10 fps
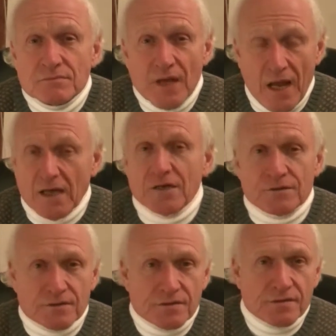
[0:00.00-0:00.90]

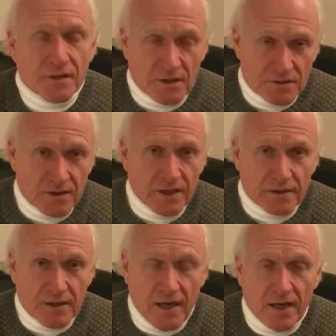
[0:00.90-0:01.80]
anchors, things like
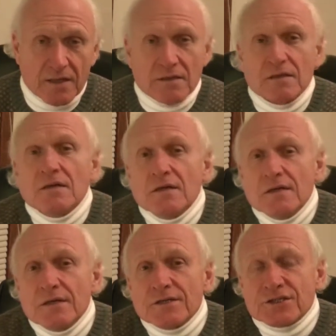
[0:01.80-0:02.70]
that,
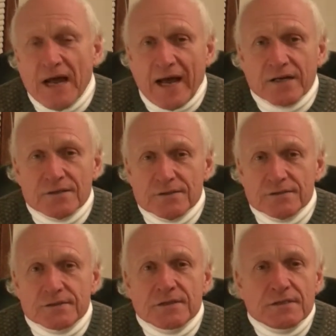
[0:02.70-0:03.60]

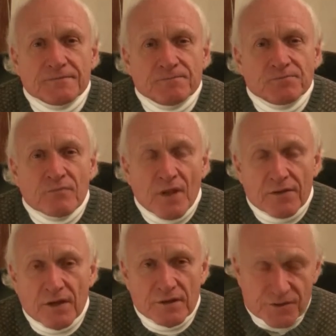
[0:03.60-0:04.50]
shackles.
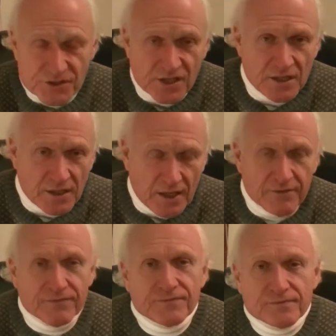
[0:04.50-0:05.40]
Then there's sea
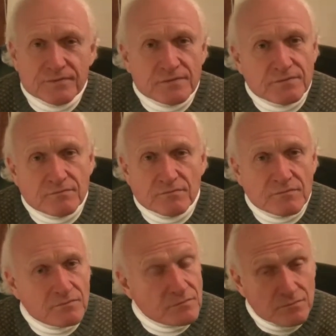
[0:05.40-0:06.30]
life,
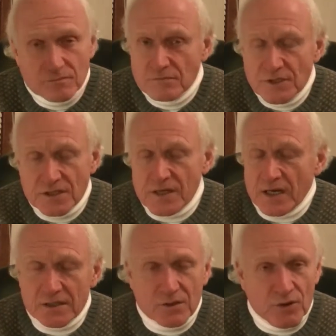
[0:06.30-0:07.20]

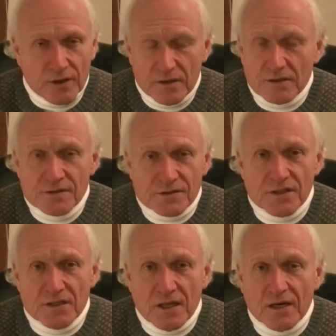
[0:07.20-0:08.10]
exactly what it is,
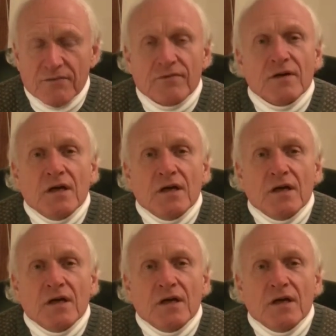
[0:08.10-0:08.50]
sea life.